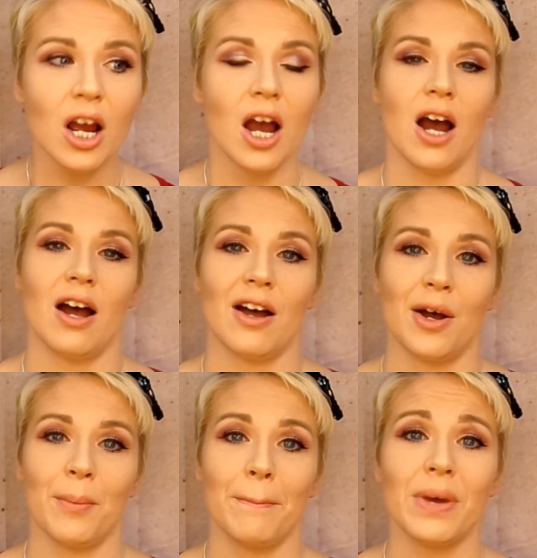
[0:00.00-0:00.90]

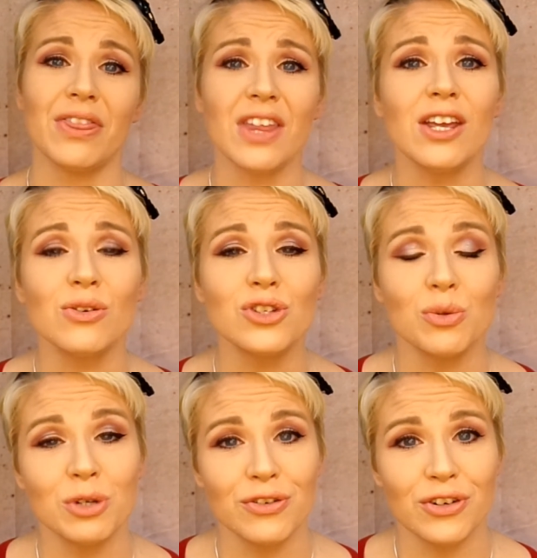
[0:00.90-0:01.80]
But thank you so
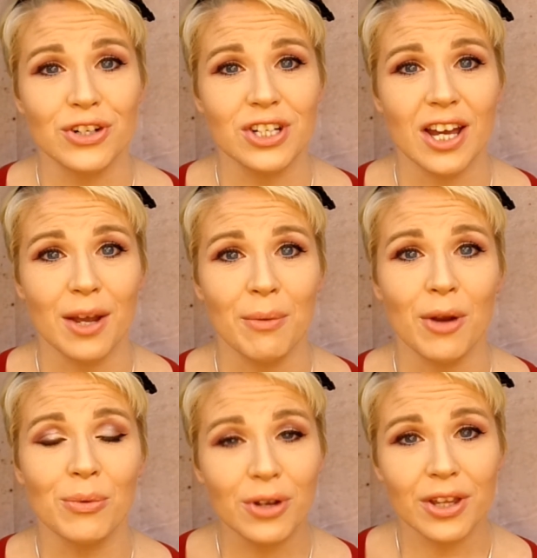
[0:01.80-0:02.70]
much for your time. I
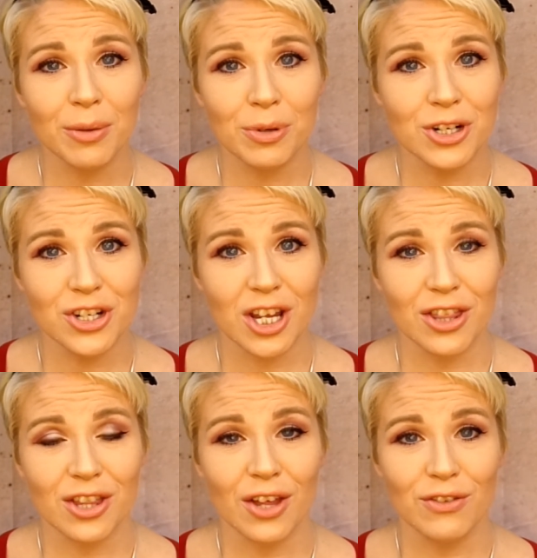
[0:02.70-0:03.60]
really appreciate
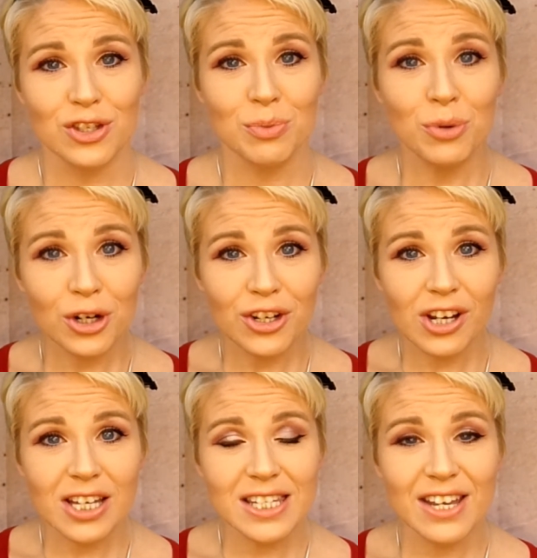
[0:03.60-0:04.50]
the love and support you
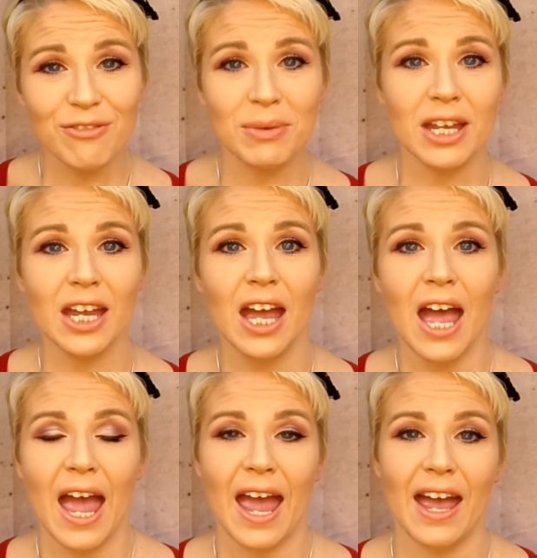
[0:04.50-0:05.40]
guys give me,
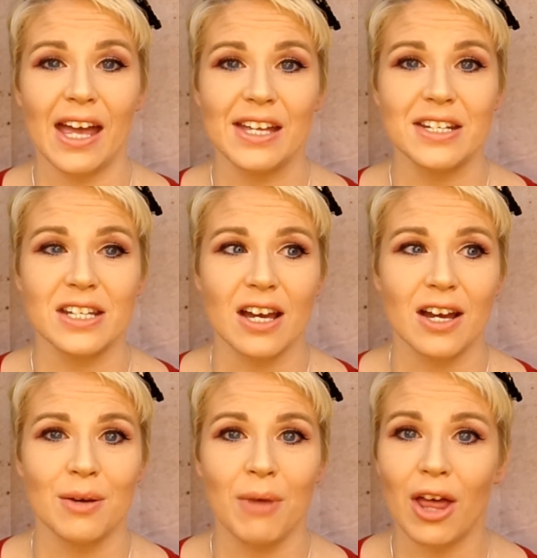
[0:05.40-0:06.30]
and
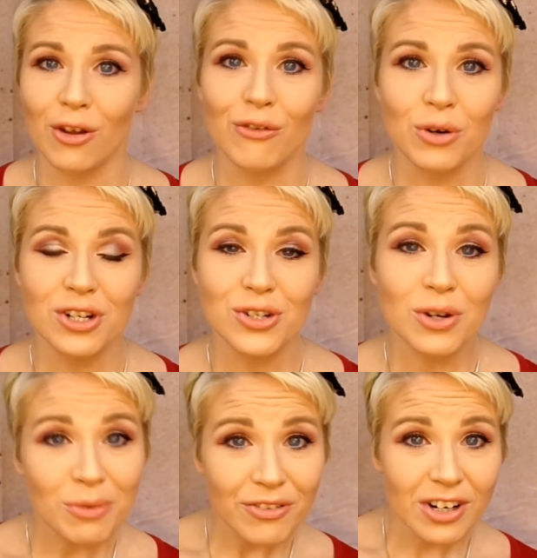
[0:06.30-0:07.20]
I look forward to doing
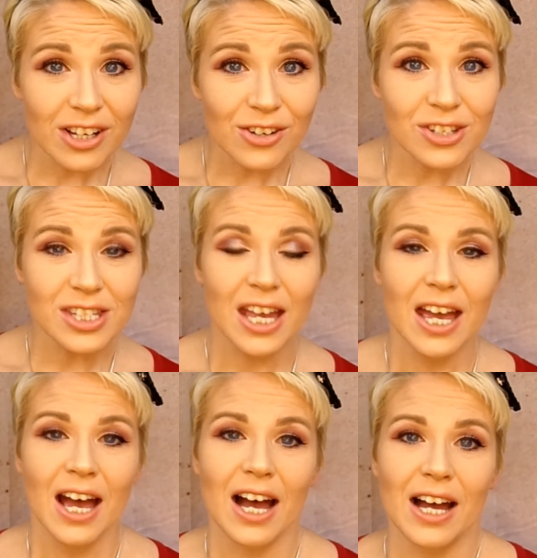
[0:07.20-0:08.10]
more videos.
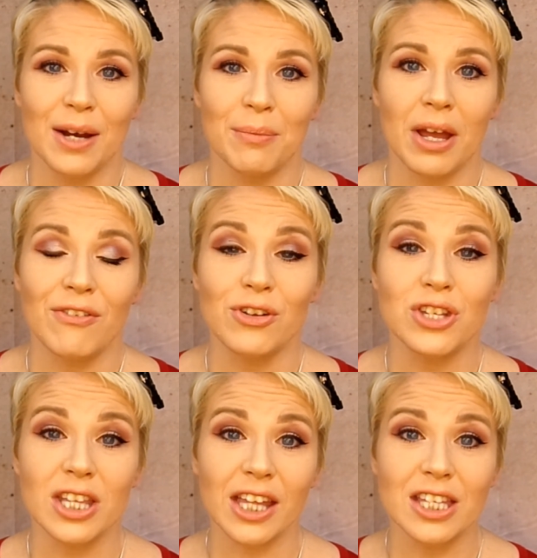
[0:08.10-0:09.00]
If you
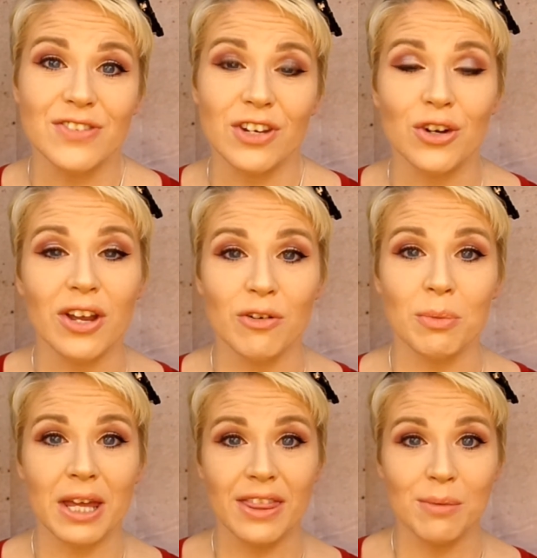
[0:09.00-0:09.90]
did like this video, give it a
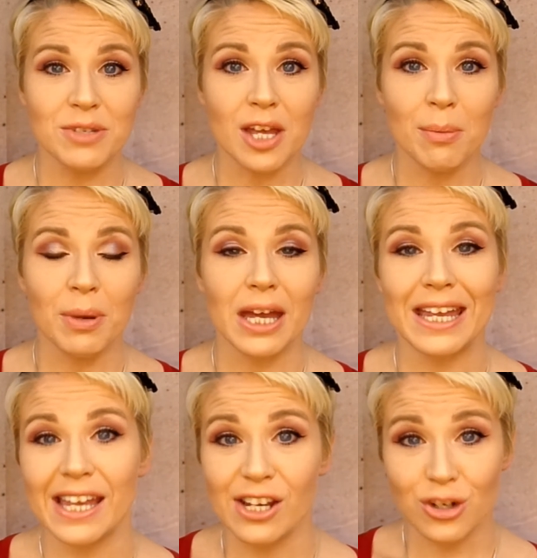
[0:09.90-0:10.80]
big thumbs up.
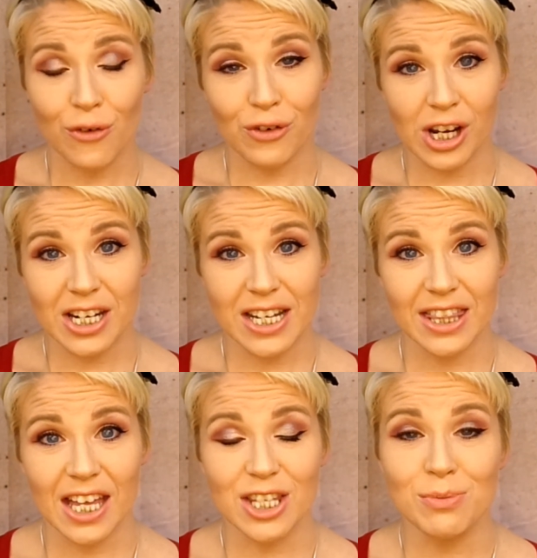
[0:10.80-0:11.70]
Again, don't forget to hit
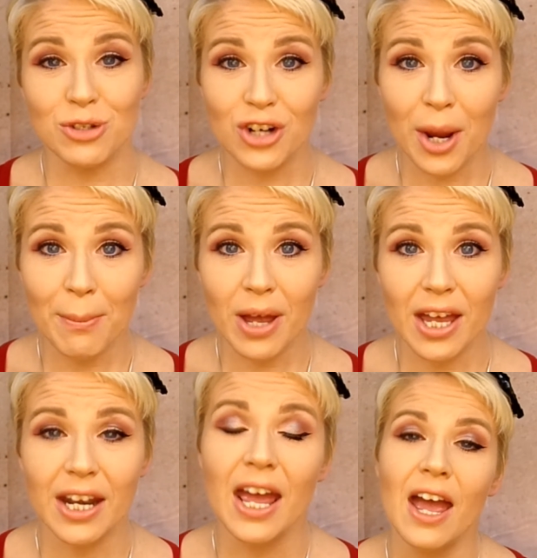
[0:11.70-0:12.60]
that subscribe
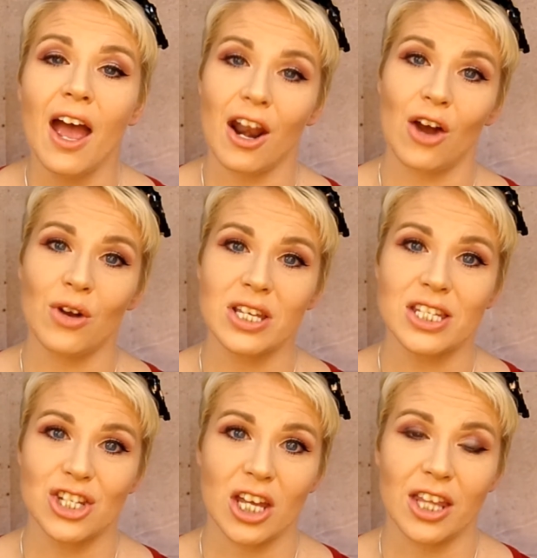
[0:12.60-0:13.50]
button, and always
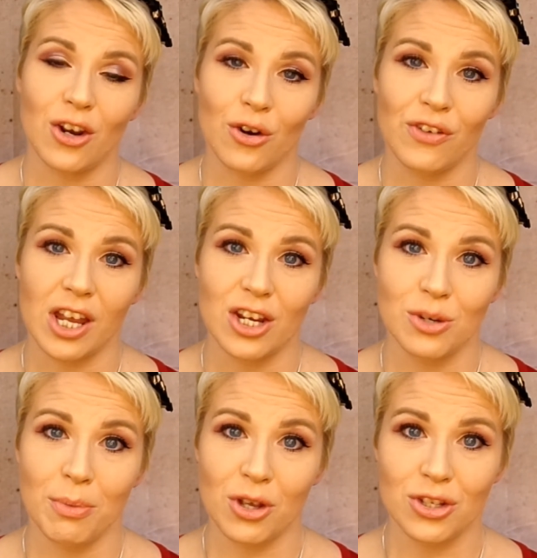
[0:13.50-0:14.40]
check that notification
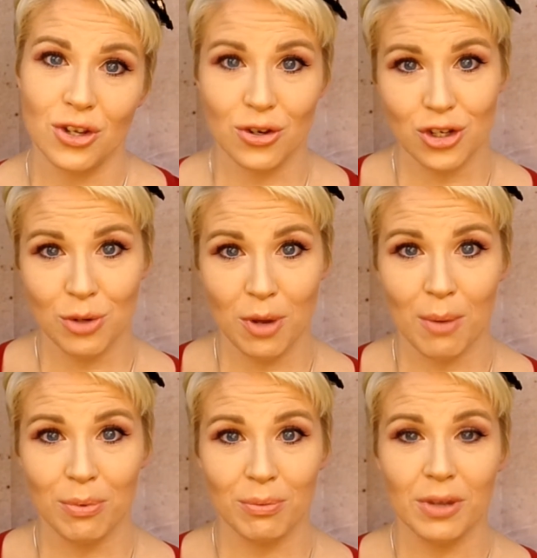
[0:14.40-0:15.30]
bell so YouTube
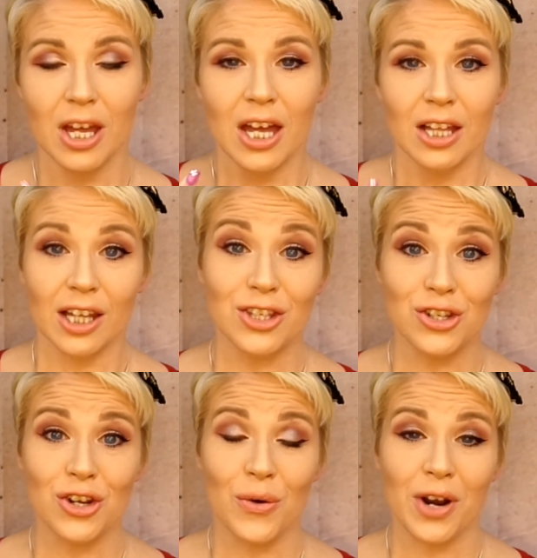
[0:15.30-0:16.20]
lets you
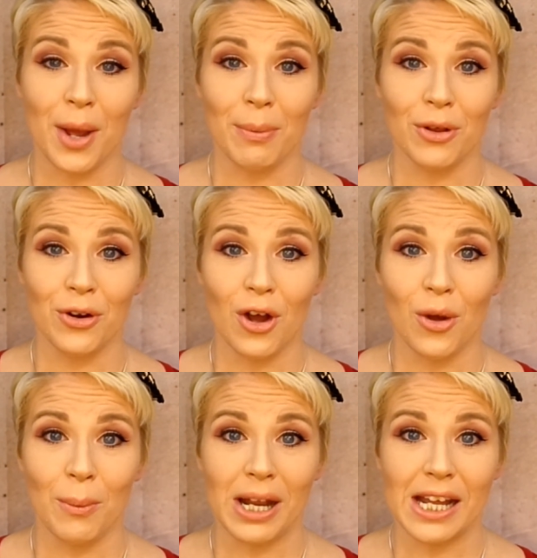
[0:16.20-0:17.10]
know when I upload all
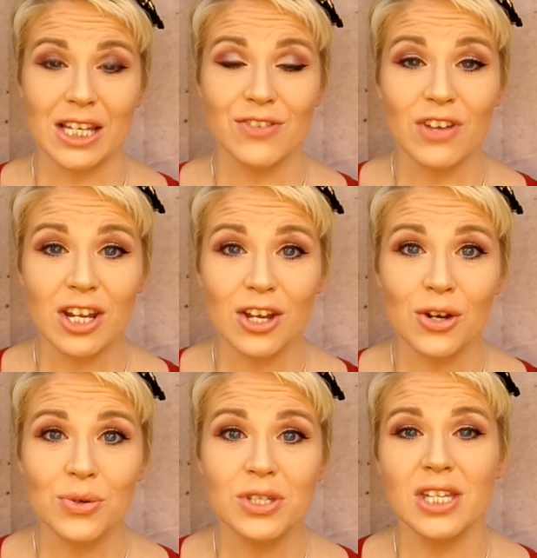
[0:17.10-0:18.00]
my next
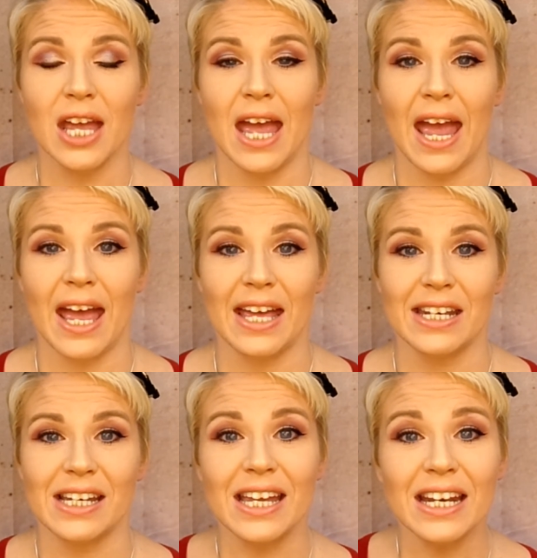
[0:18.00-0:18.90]
videos. And
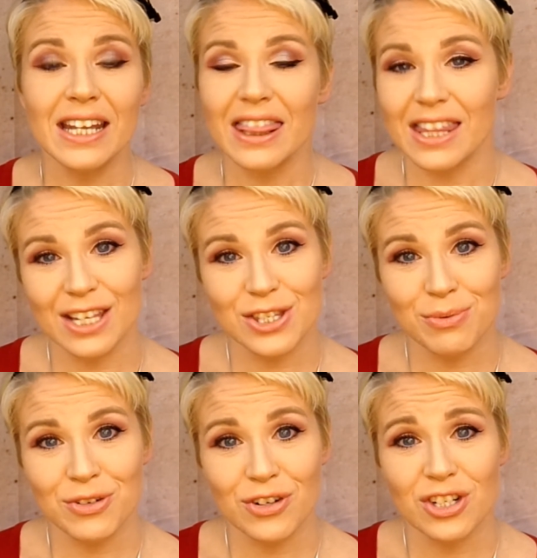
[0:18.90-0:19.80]
again, thanks so
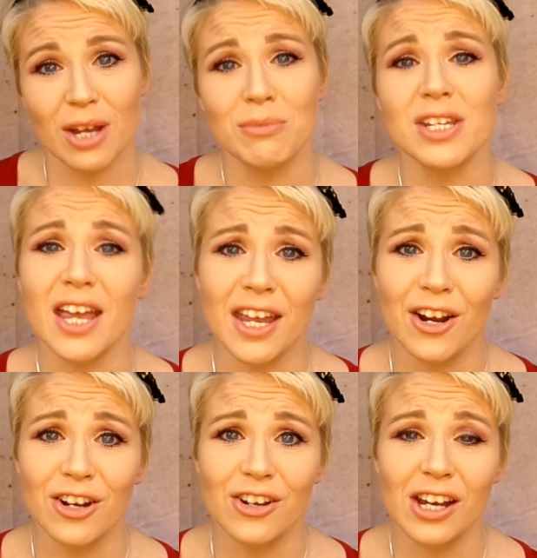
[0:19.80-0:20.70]
much for your time. Take care,
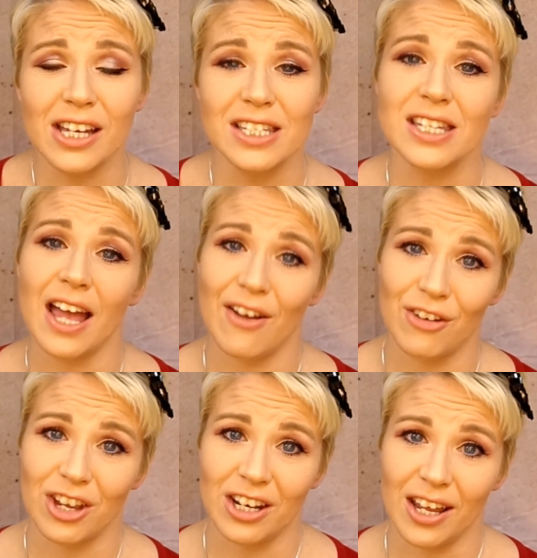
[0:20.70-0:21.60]
you guys. Have a
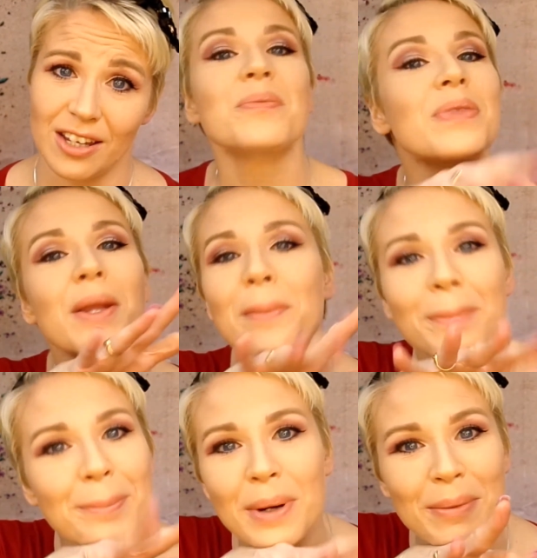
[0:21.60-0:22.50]
good night.
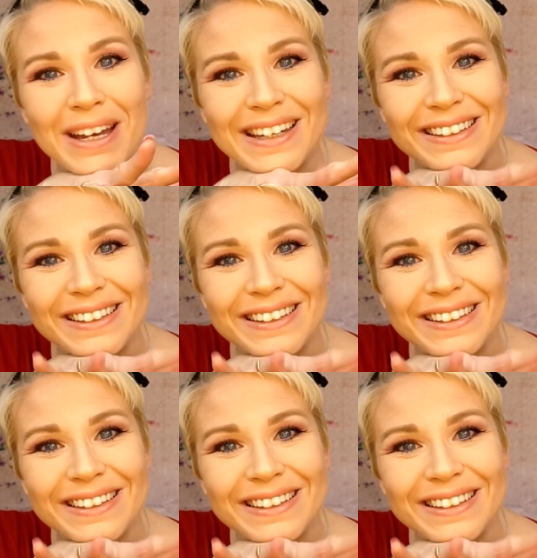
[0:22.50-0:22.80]
Bye-bye.